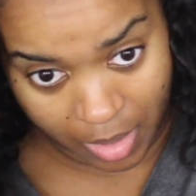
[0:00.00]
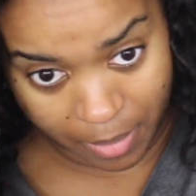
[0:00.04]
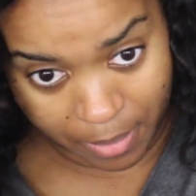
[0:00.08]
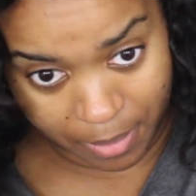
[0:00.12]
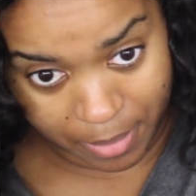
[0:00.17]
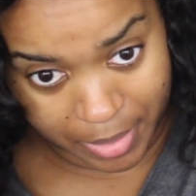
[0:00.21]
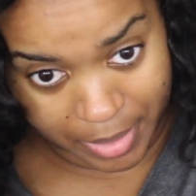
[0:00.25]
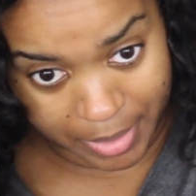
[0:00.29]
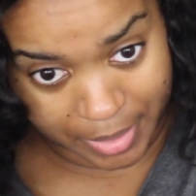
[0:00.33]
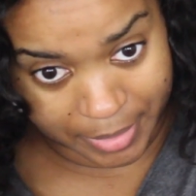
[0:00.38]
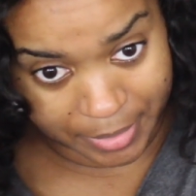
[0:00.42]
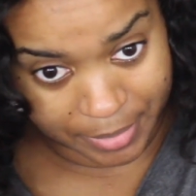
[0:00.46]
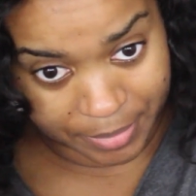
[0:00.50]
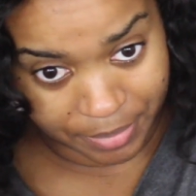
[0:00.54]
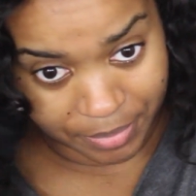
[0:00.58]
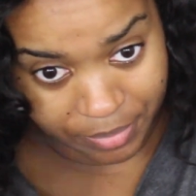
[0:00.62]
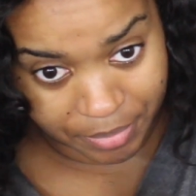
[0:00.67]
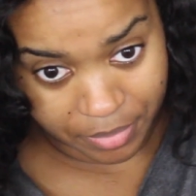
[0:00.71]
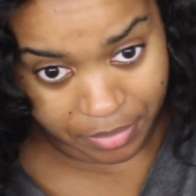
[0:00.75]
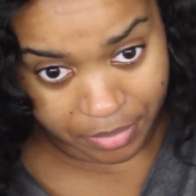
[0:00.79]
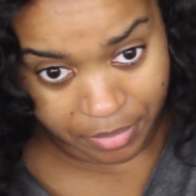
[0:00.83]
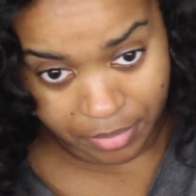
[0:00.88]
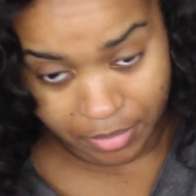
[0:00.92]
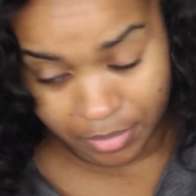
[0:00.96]
But
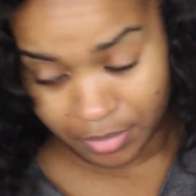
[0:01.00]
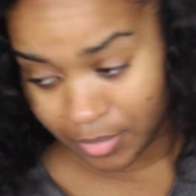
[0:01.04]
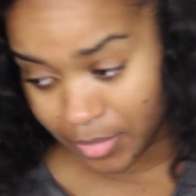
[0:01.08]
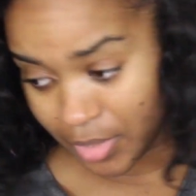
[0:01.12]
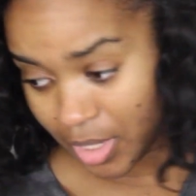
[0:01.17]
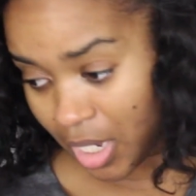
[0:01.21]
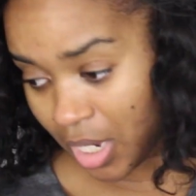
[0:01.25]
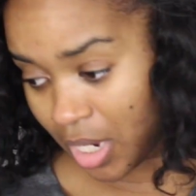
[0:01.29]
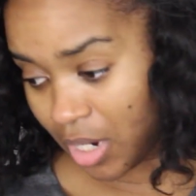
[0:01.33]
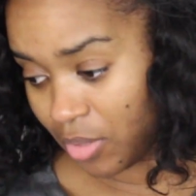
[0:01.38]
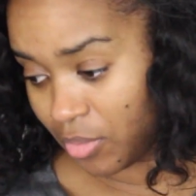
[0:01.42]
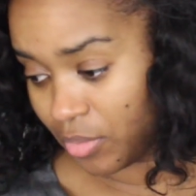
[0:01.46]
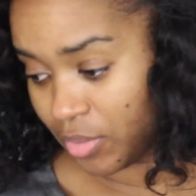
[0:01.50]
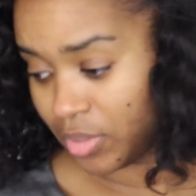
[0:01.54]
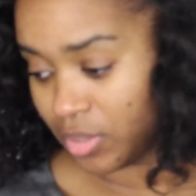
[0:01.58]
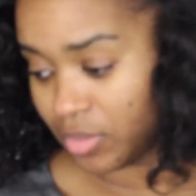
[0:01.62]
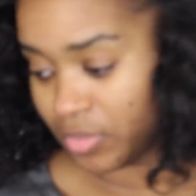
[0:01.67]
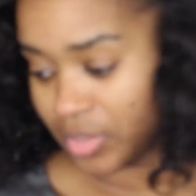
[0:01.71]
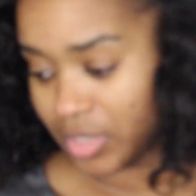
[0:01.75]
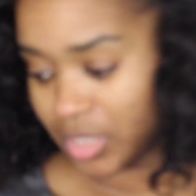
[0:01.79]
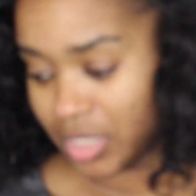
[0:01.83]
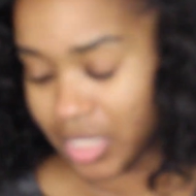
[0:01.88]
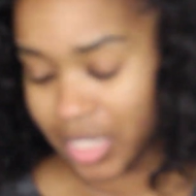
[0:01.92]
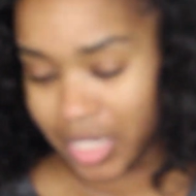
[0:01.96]
I really,
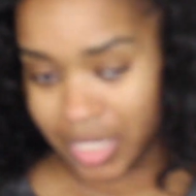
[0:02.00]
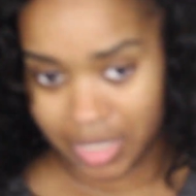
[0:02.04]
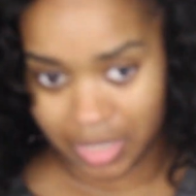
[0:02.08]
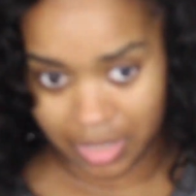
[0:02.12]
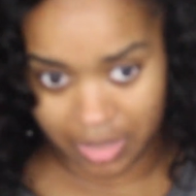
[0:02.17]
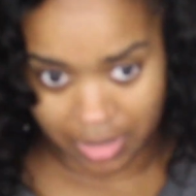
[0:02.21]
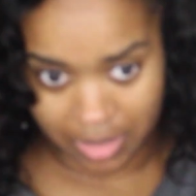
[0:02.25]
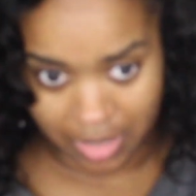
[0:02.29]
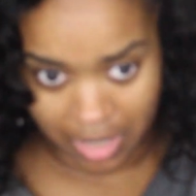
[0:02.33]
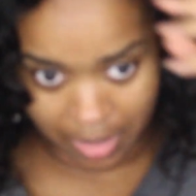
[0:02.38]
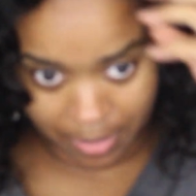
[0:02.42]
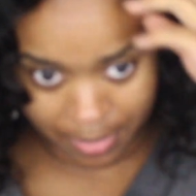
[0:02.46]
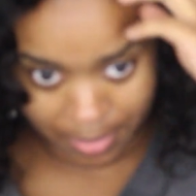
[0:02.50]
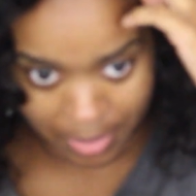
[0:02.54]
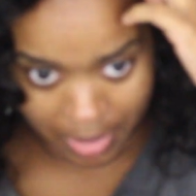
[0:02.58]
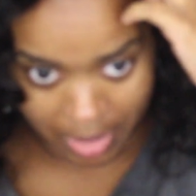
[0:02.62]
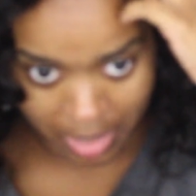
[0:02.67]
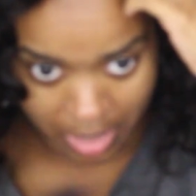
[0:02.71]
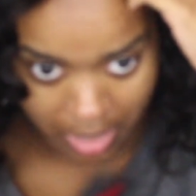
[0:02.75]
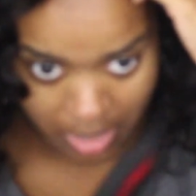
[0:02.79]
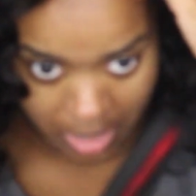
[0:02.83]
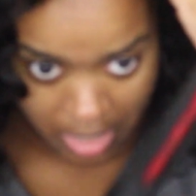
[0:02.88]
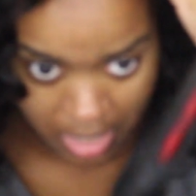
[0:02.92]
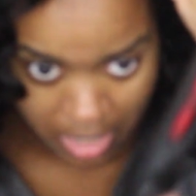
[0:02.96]
really like this
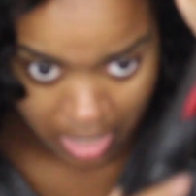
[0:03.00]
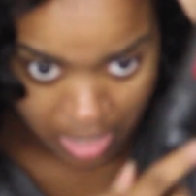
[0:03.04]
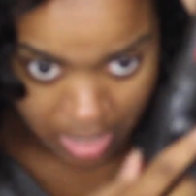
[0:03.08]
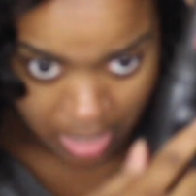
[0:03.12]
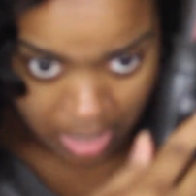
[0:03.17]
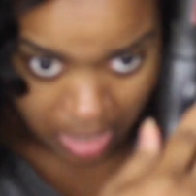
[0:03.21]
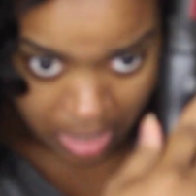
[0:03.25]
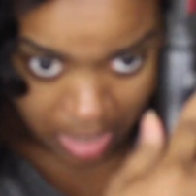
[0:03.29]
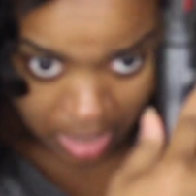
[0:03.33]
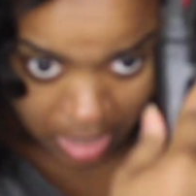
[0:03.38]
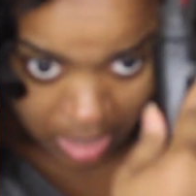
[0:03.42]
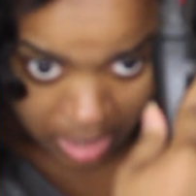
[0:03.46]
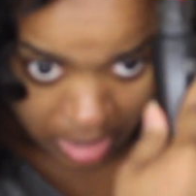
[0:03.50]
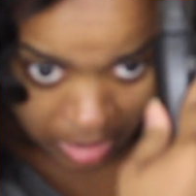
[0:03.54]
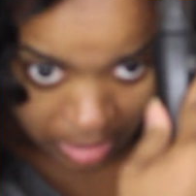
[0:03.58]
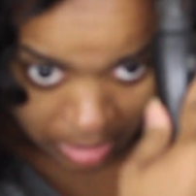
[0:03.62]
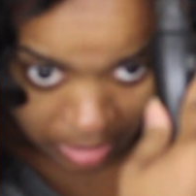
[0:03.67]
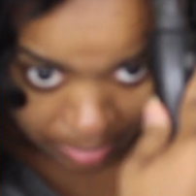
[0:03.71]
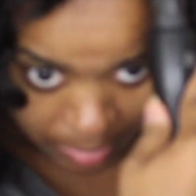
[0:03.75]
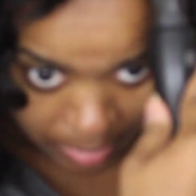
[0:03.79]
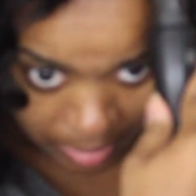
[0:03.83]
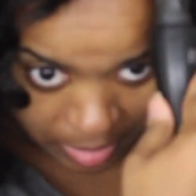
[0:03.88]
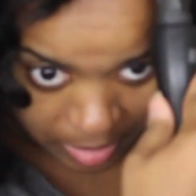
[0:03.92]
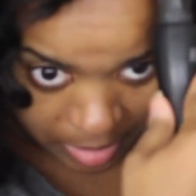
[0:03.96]
company.
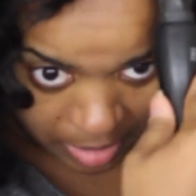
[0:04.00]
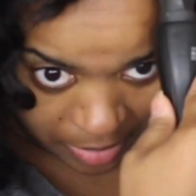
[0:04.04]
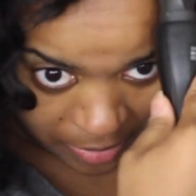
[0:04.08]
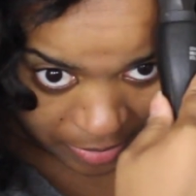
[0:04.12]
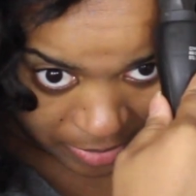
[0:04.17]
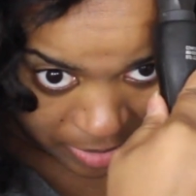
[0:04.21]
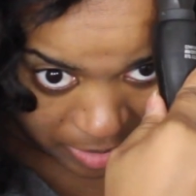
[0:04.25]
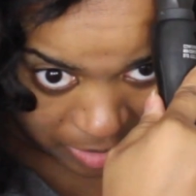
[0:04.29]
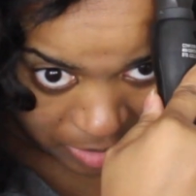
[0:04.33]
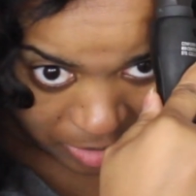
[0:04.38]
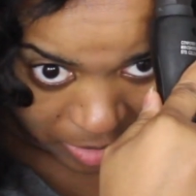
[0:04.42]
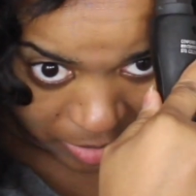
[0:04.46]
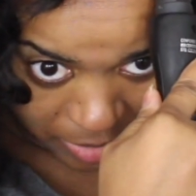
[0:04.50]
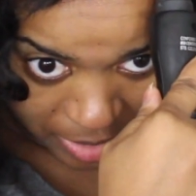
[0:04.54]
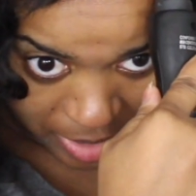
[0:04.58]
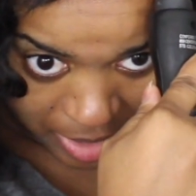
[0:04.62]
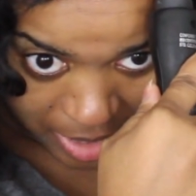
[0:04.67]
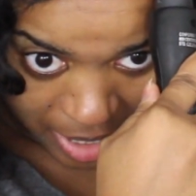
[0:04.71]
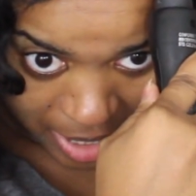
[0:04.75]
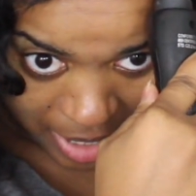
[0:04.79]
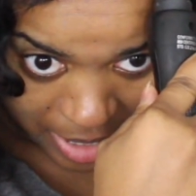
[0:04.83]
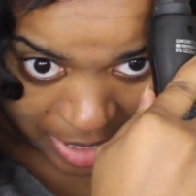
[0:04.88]
Customer service is great.